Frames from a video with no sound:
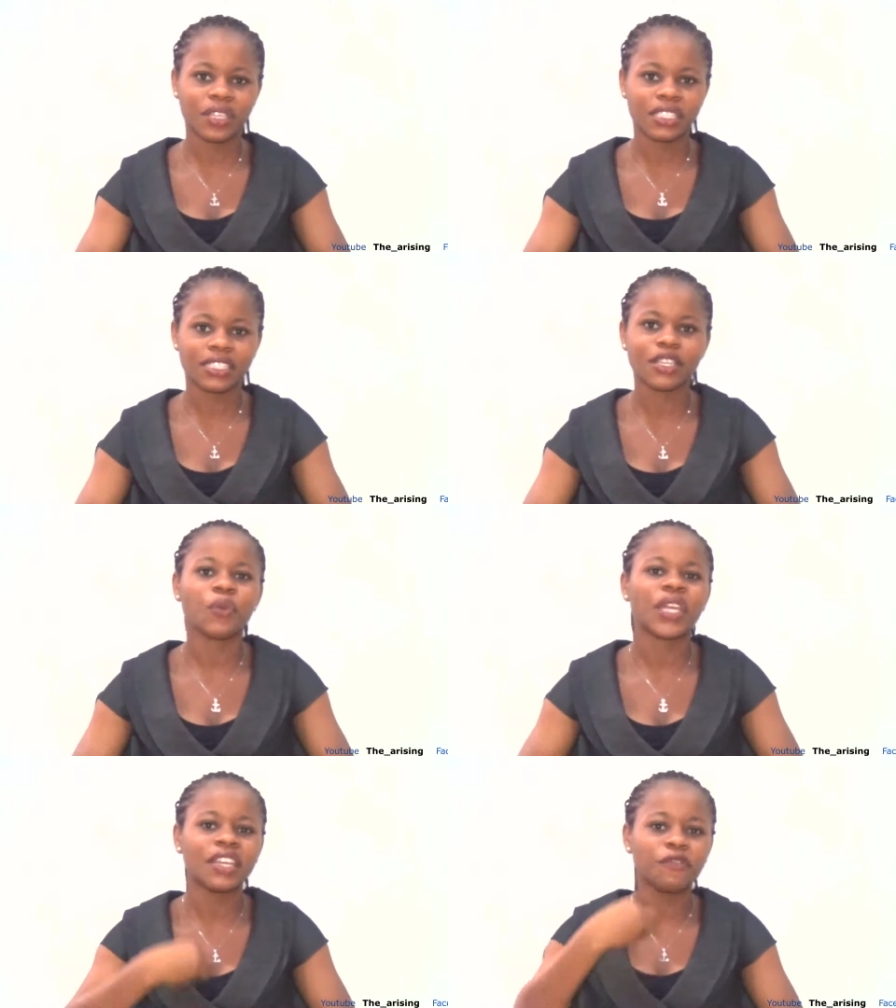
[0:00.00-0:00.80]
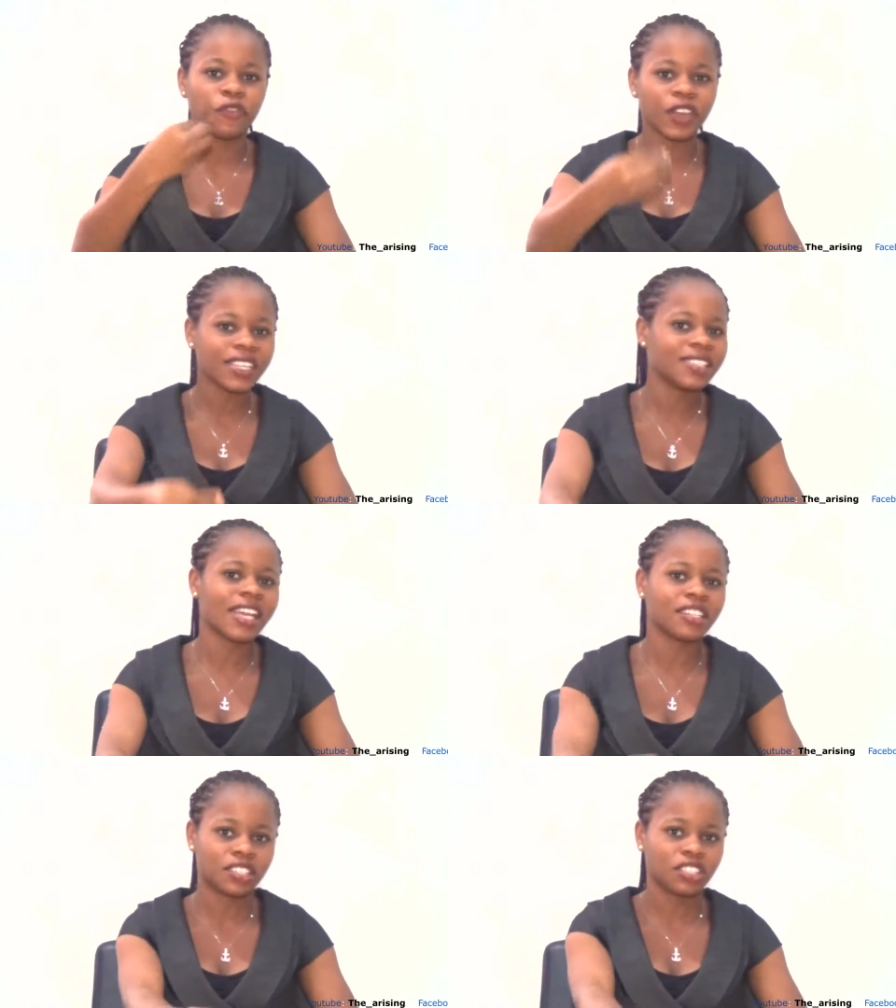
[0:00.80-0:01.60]
it. They will influence
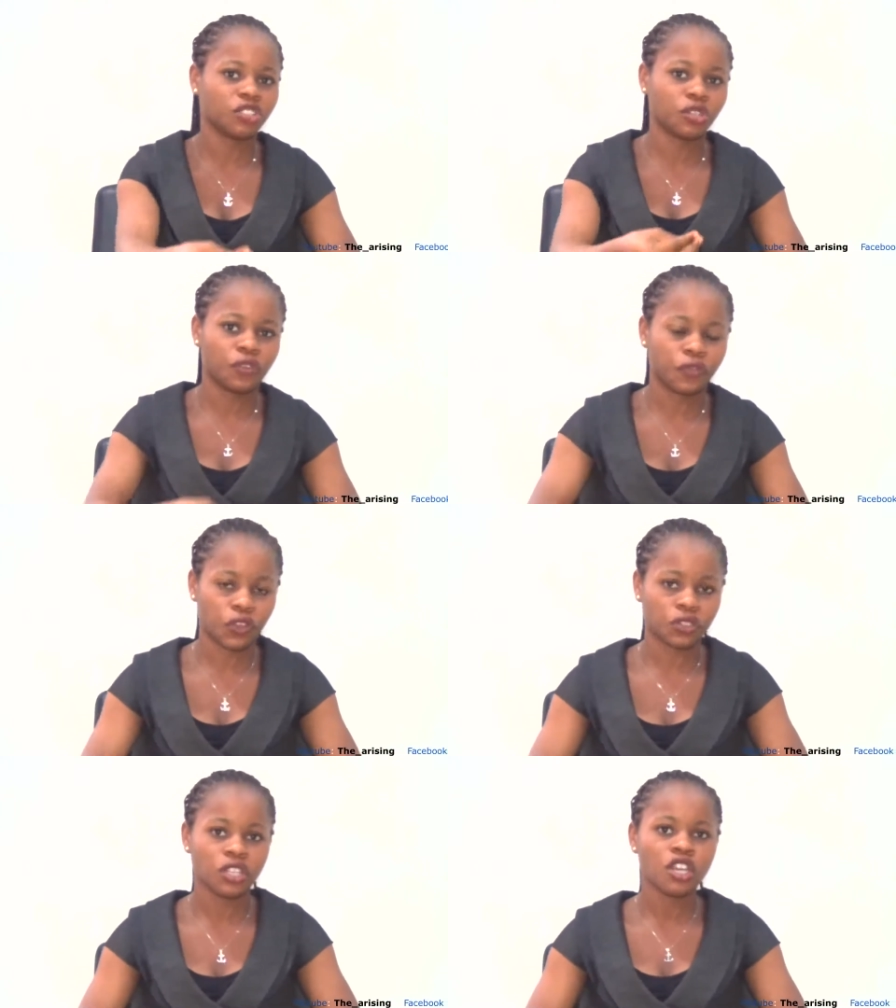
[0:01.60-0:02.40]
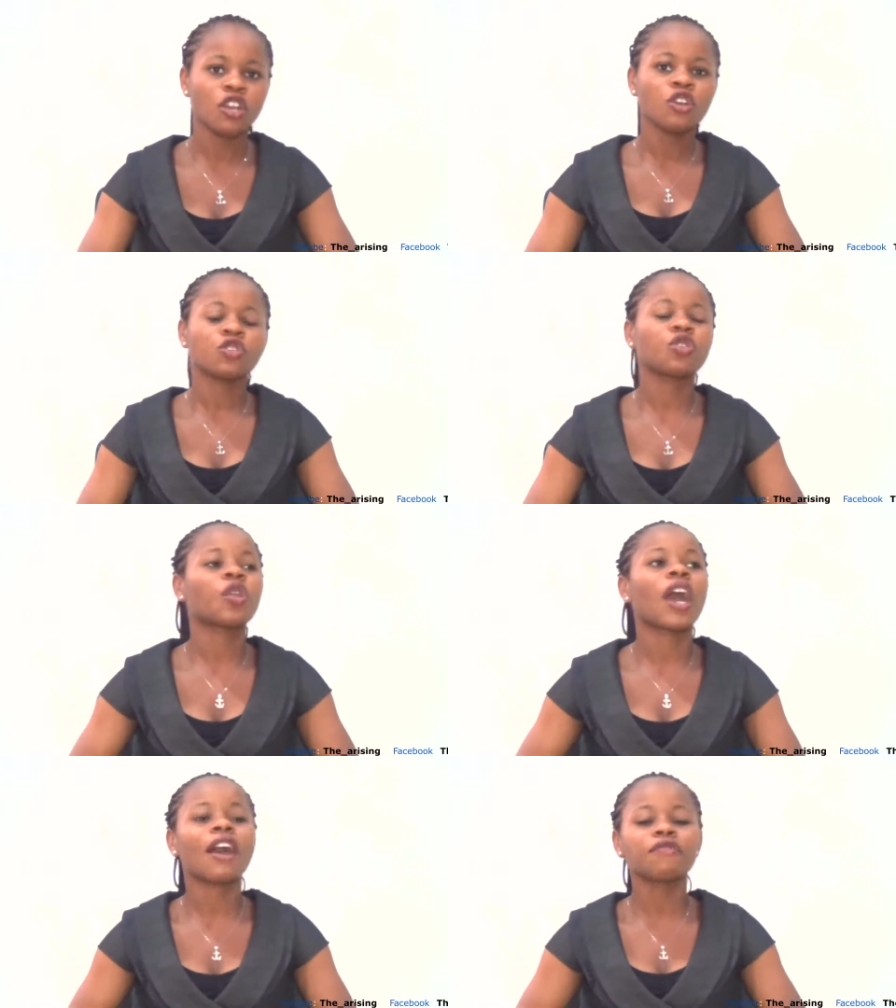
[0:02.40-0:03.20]
that decision of yours. So
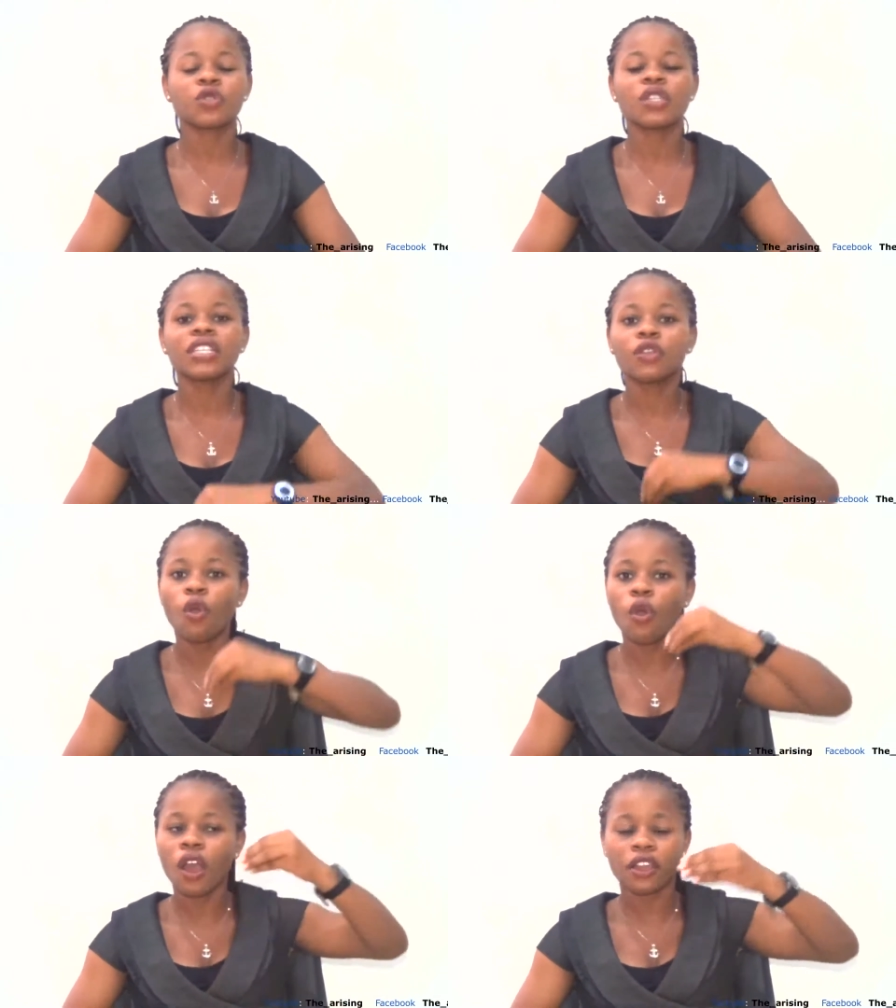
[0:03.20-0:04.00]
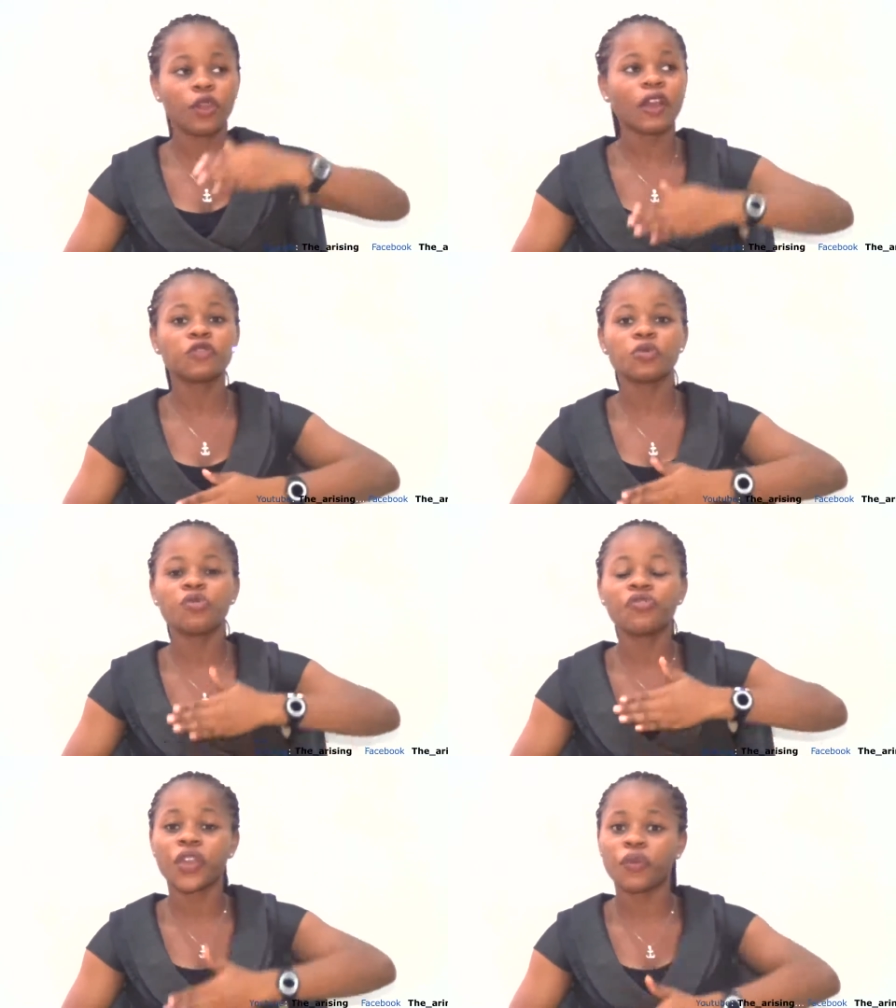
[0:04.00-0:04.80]
you have to
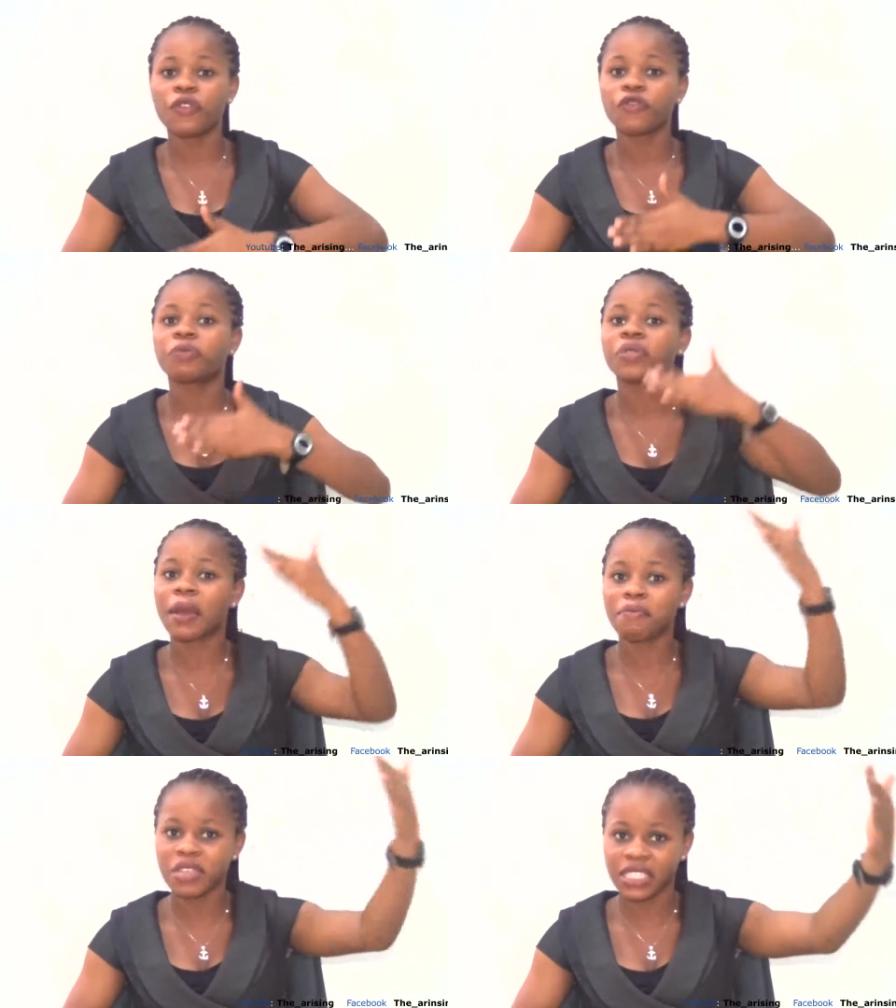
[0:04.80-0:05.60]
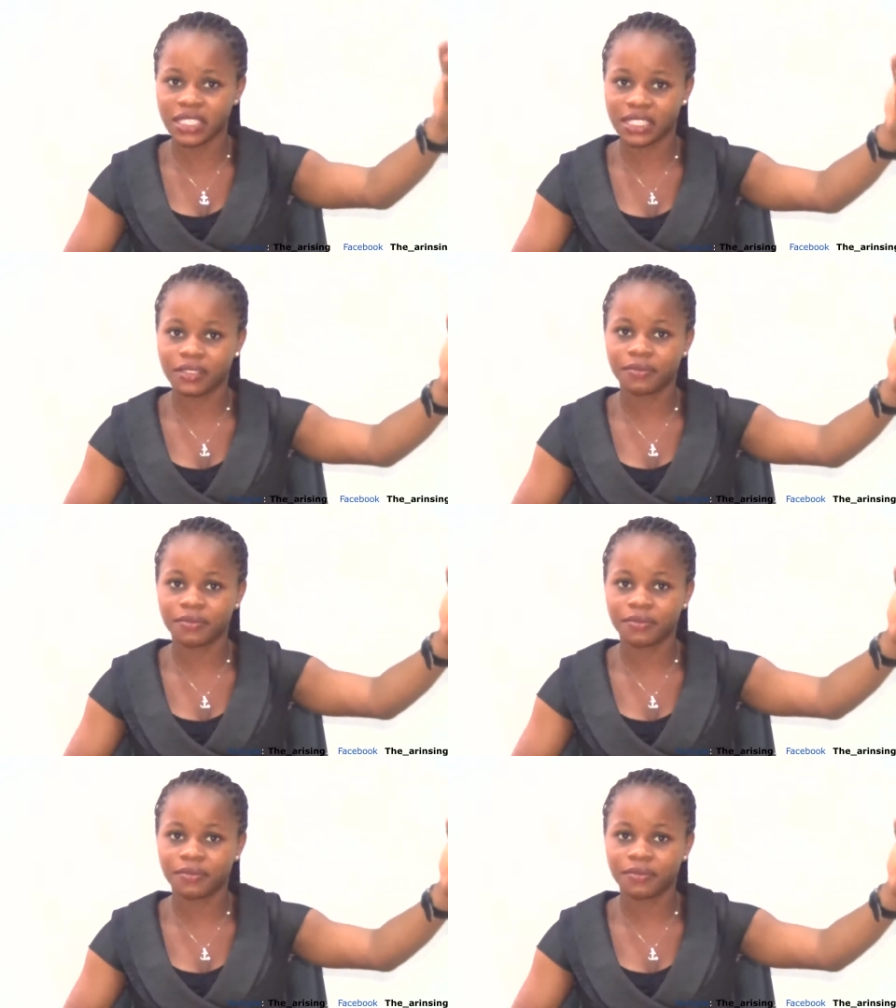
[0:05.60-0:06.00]
move away from their midst.